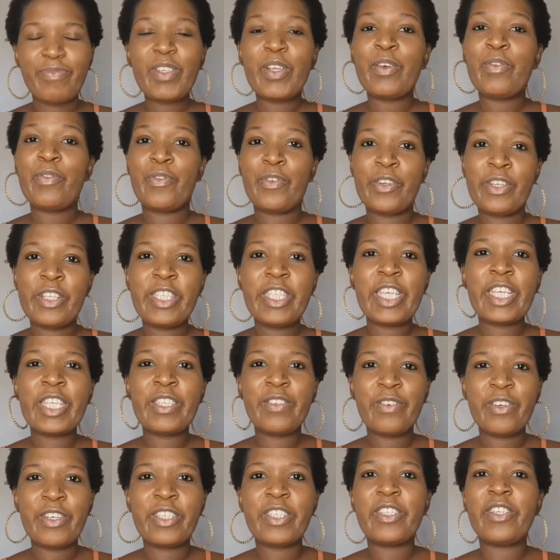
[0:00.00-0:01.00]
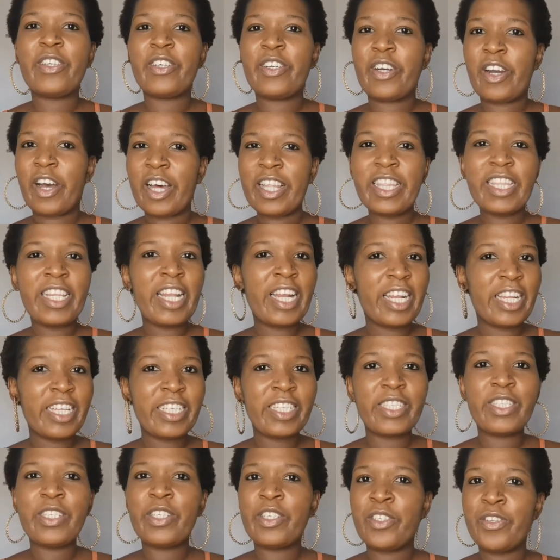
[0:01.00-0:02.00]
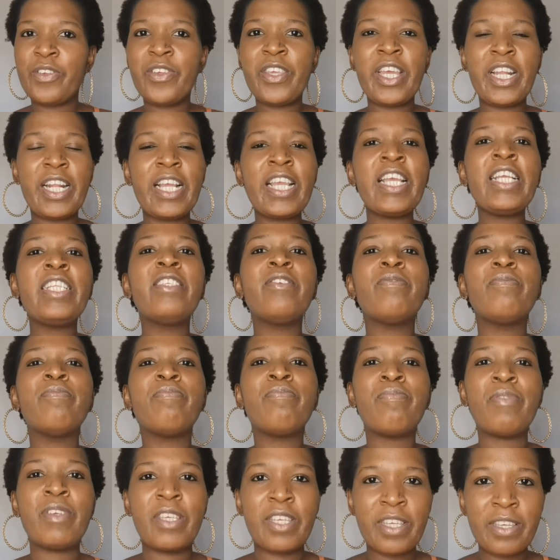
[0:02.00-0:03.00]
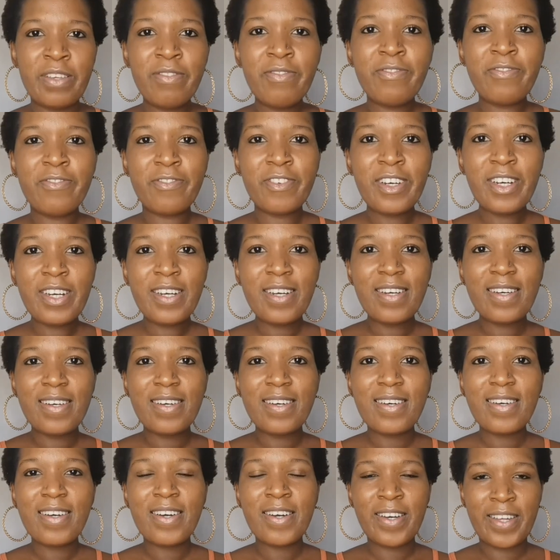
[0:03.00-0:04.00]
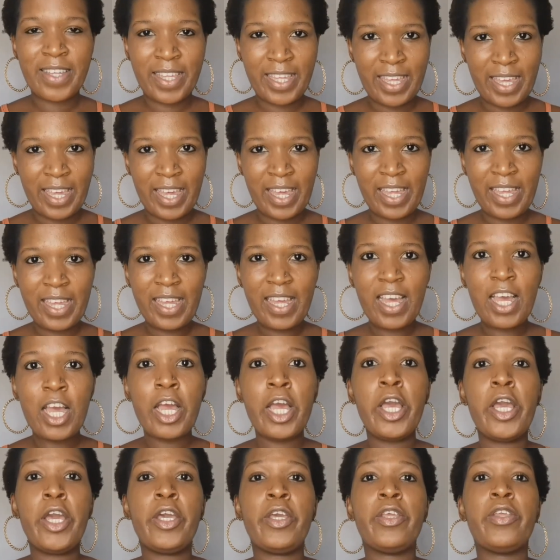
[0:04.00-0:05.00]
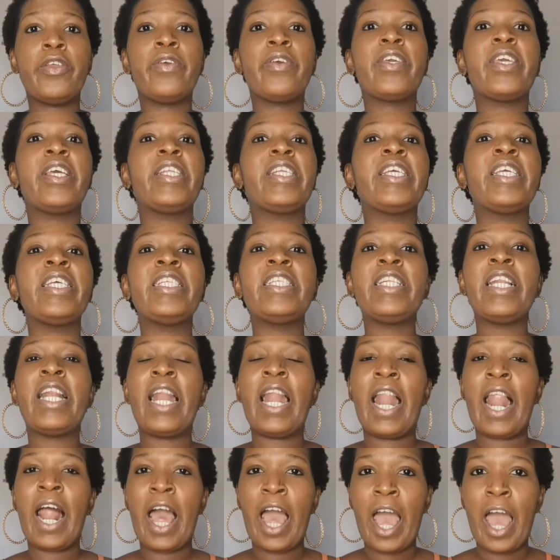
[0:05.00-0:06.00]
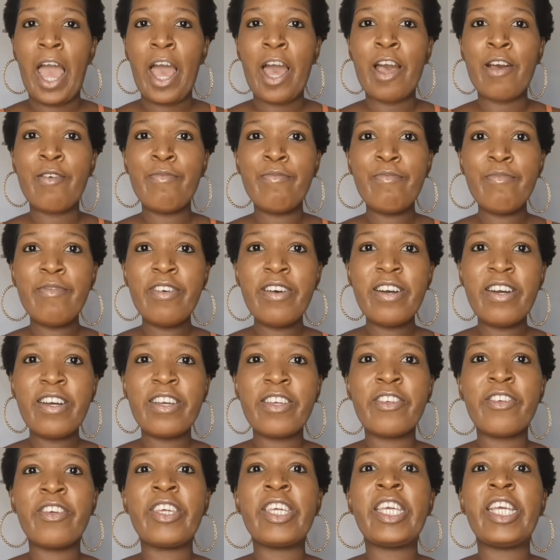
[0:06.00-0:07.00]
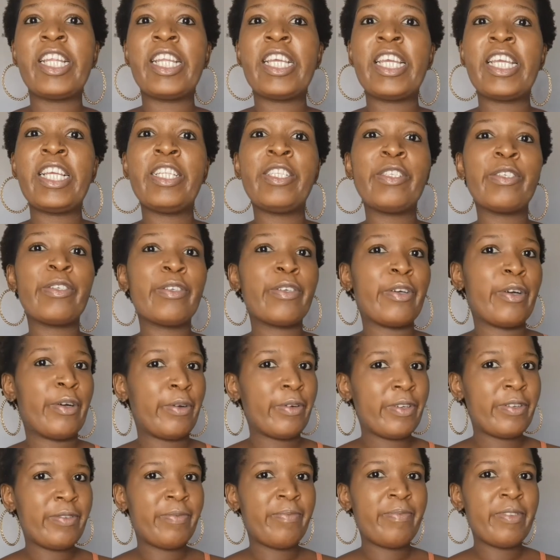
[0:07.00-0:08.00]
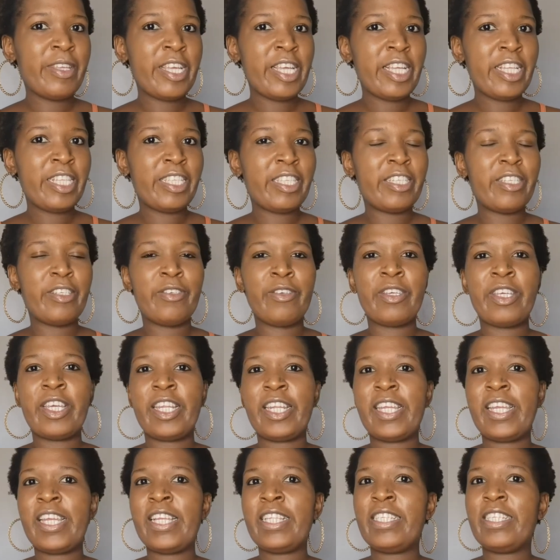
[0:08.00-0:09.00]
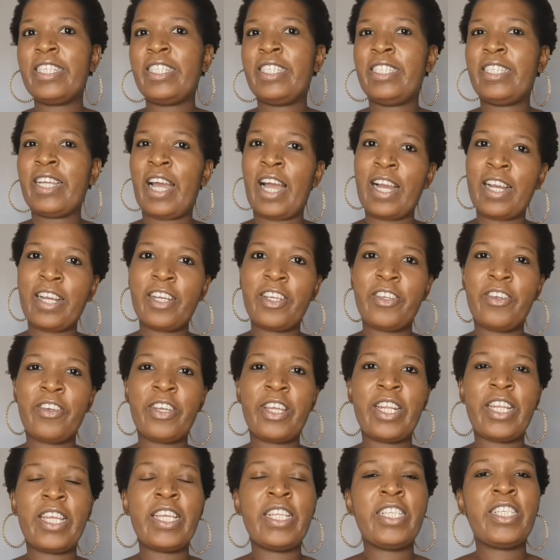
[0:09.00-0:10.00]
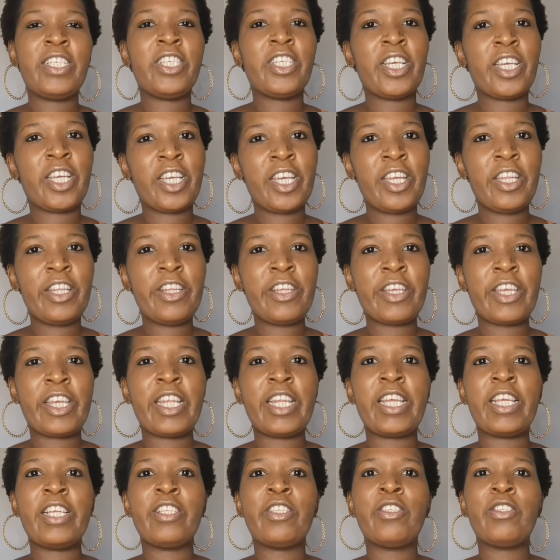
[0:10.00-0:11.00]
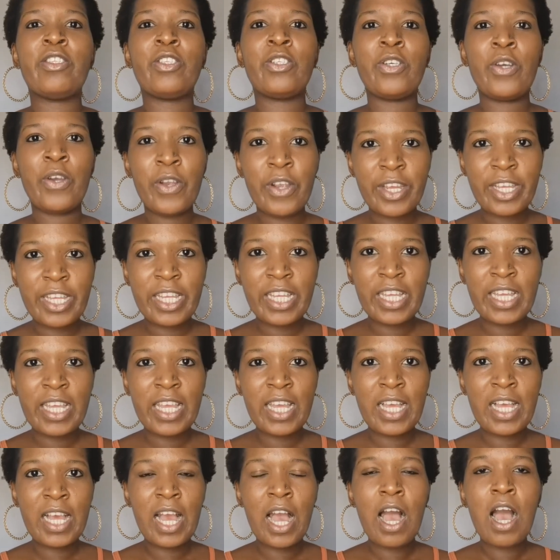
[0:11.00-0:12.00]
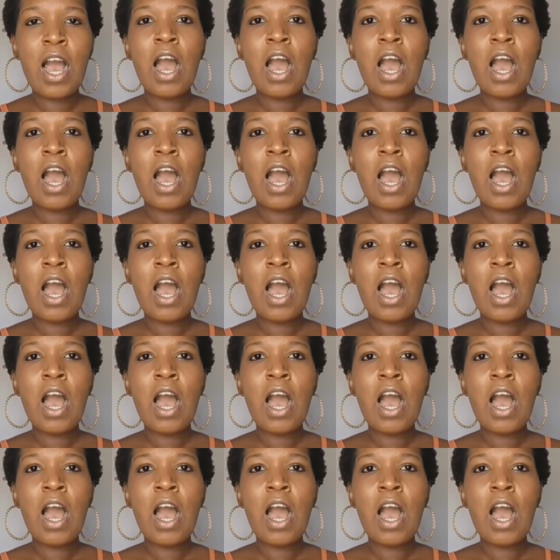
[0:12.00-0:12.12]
First things first. On the list, you can eat beef. Okay, you can eat lamb. You can eat goat meat. You can eat duck. You can eat chicken. You can eat turkey.